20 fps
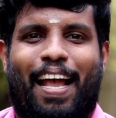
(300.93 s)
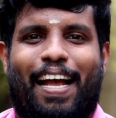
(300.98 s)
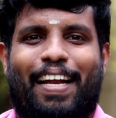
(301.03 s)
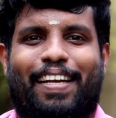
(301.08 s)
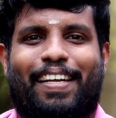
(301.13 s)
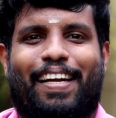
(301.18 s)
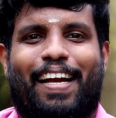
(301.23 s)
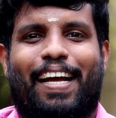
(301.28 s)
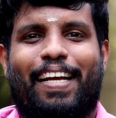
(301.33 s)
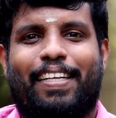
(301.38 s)

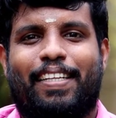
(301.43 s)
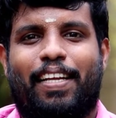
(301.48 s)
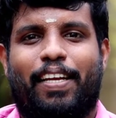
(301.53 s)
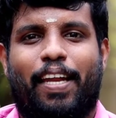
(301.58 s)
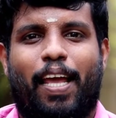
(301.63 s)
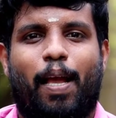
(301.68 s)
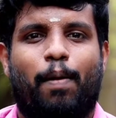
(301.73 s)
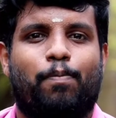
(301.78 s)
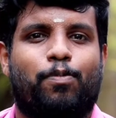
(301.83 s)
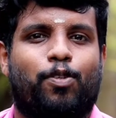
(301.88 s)
and write the
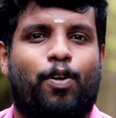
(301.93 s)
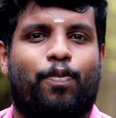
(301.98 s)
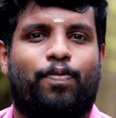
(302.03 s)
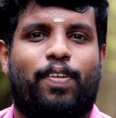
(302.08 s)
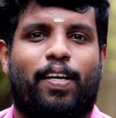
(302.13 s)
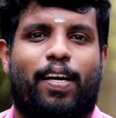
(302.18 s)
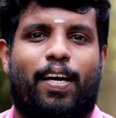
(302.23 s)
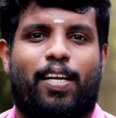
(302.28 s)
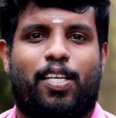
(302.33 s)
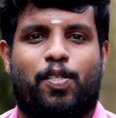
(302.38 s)
names
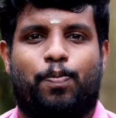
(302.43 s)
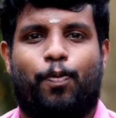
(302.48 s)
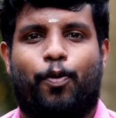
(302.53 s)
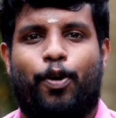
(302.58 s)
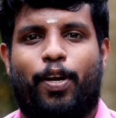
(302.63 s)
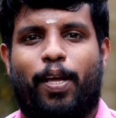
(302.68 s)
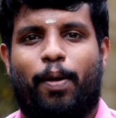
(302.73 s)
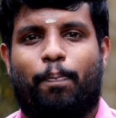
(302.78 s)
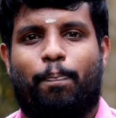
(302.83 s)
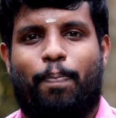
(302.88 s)
of the
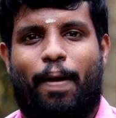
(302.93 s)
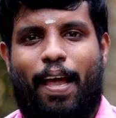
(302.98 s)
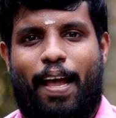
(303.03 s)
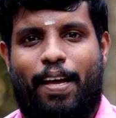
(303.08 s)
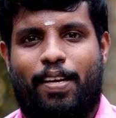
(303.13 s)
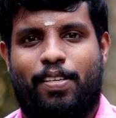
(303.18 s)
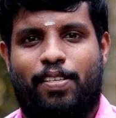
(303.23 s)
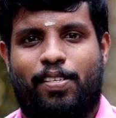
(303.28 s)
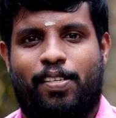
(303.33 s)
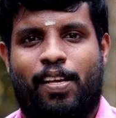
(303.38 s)
corresponding
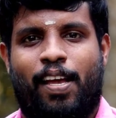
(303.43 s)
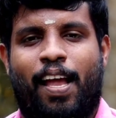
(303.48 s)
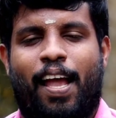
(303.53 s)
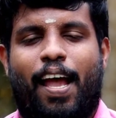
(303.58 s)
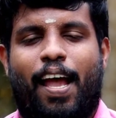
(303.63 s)
plants